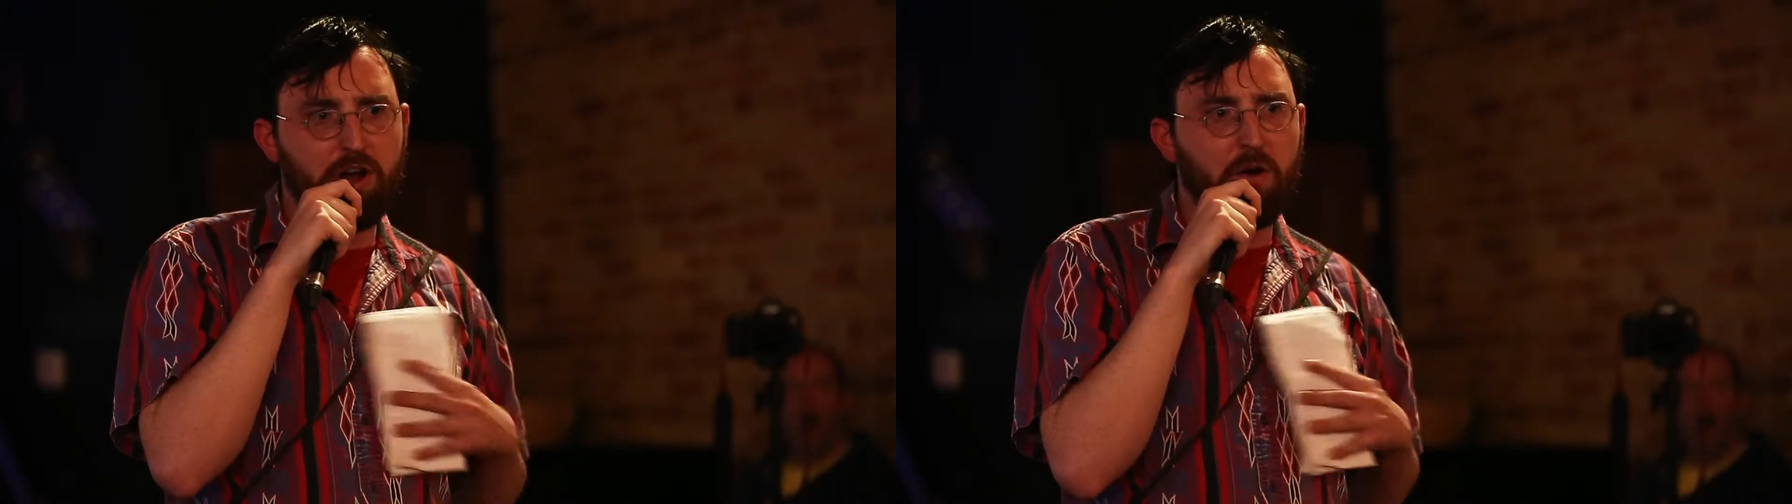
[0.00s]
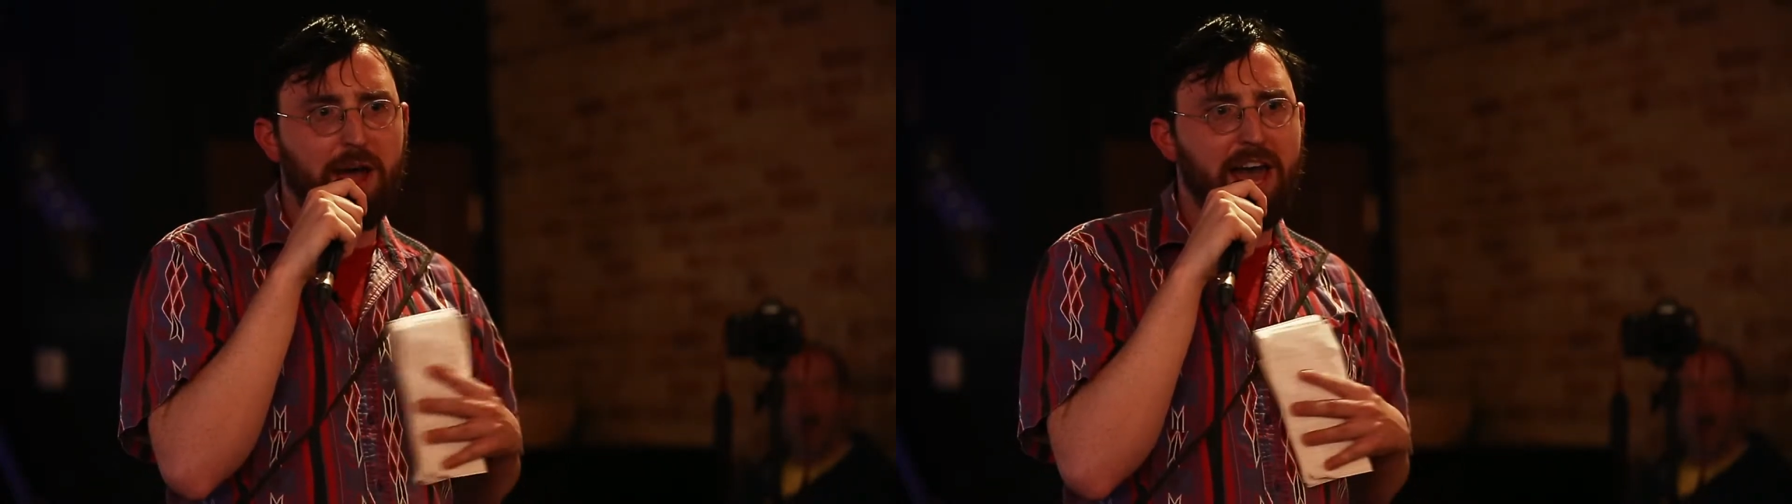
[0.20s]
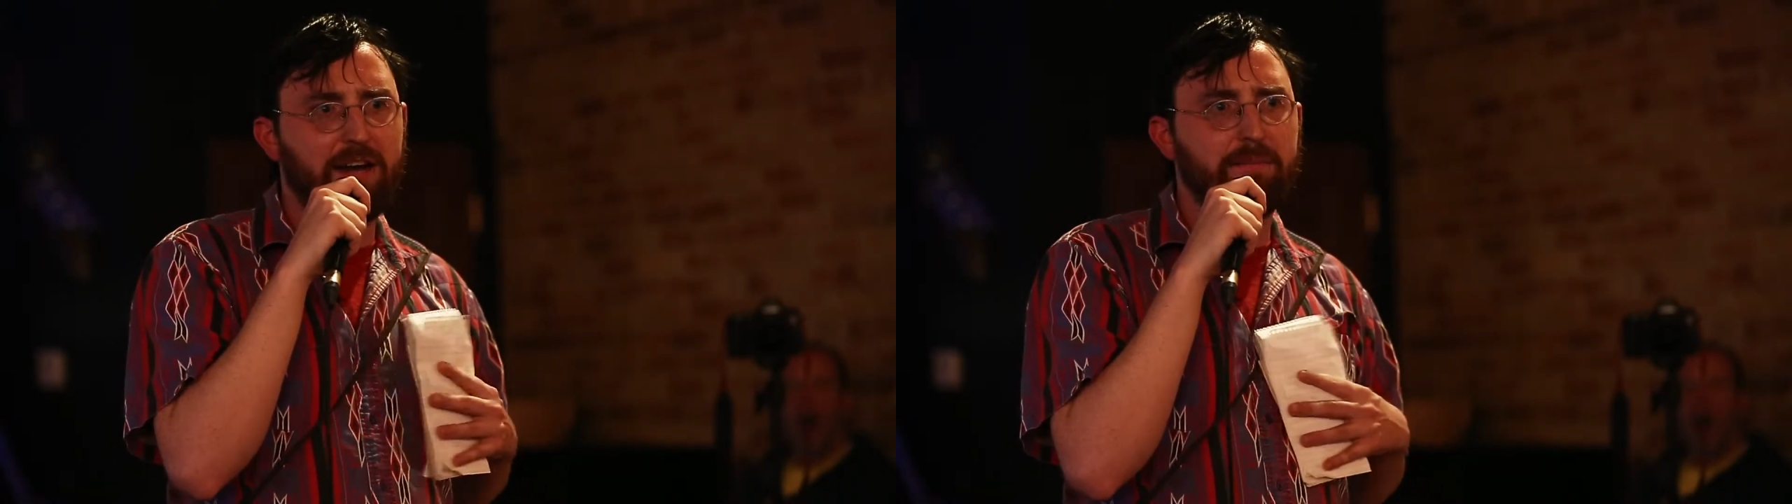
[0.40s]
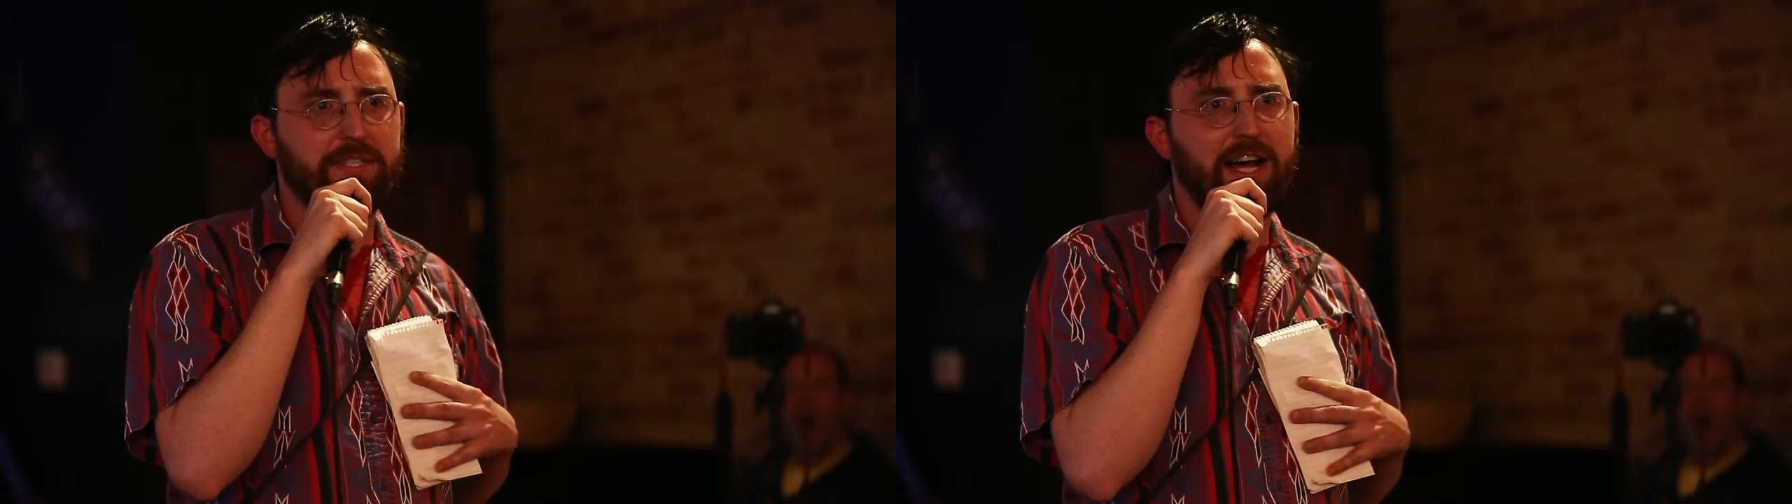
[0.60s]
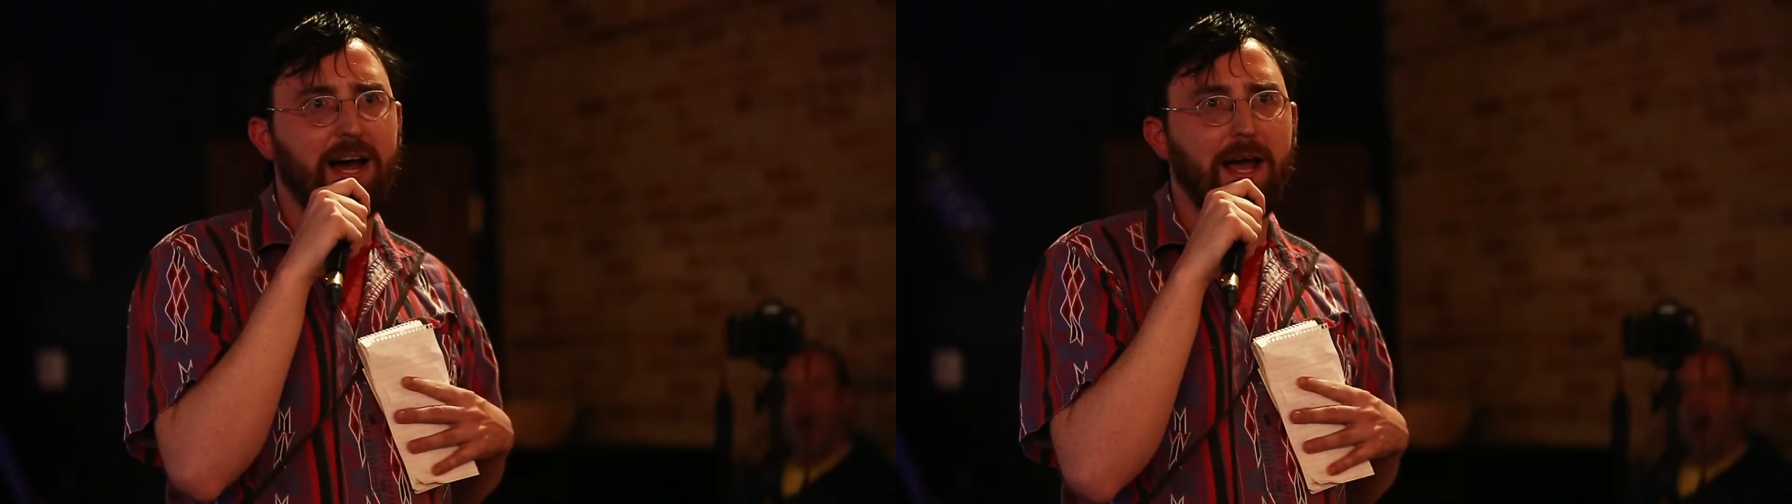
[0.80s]
no
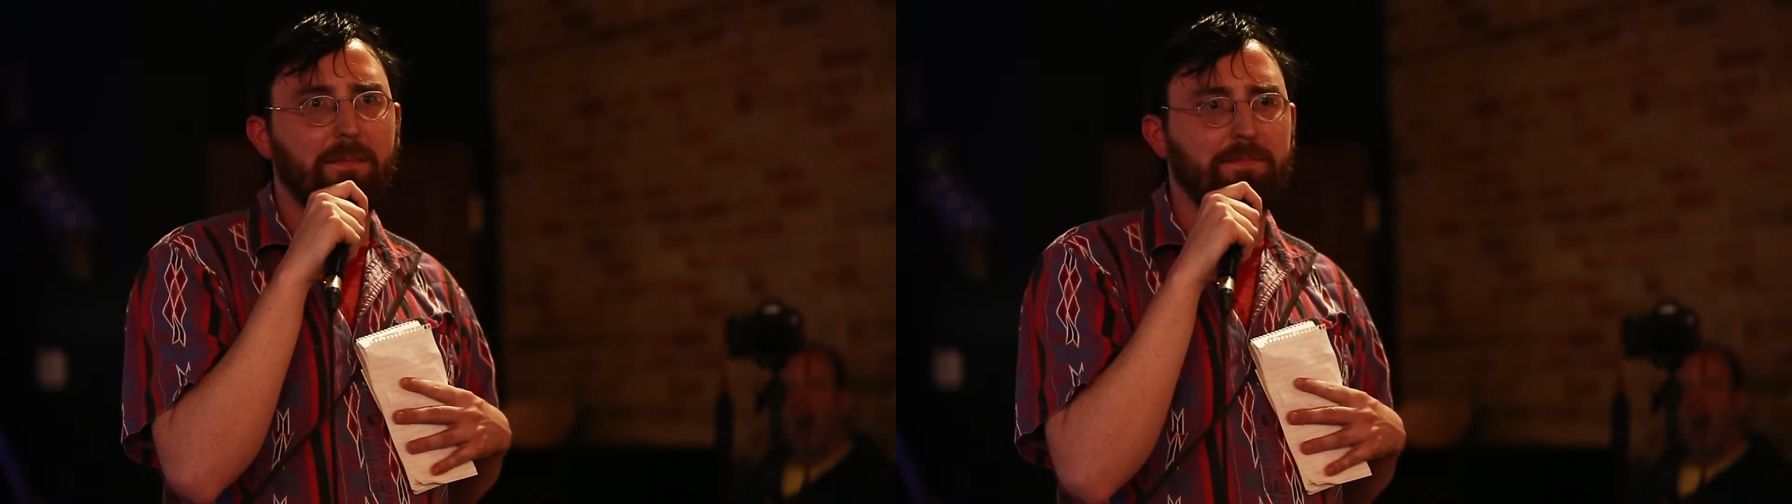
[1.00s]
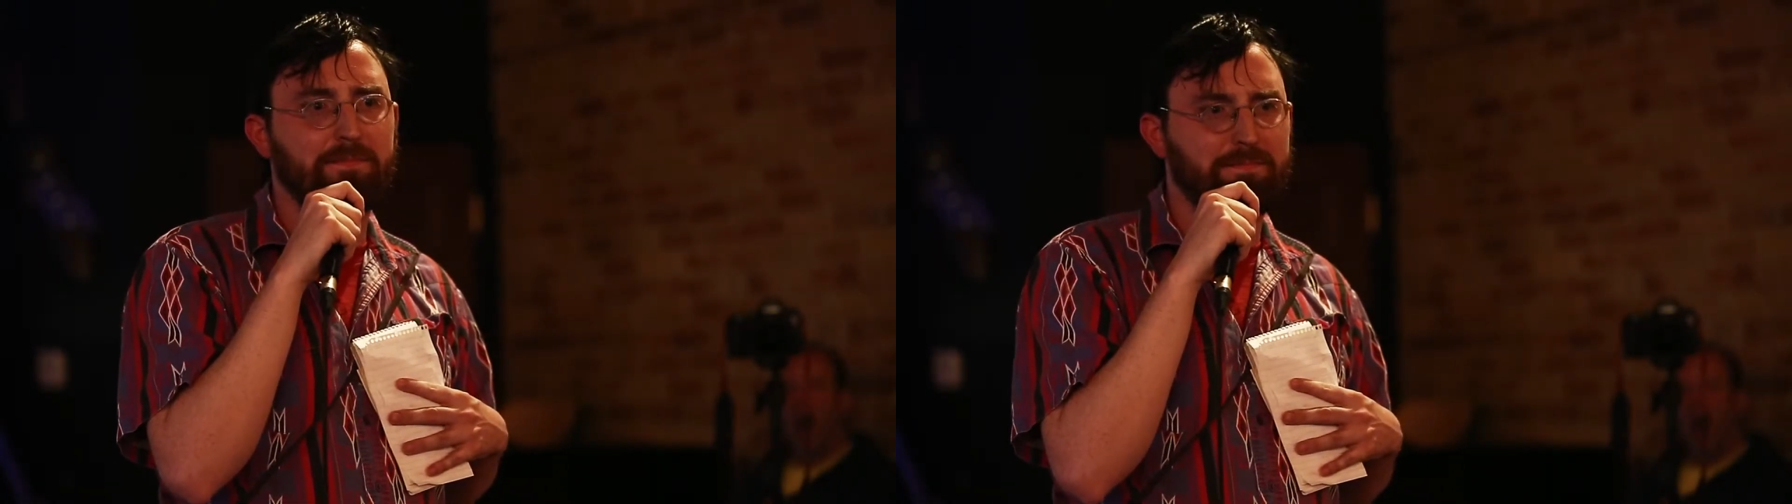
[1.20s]
Adam time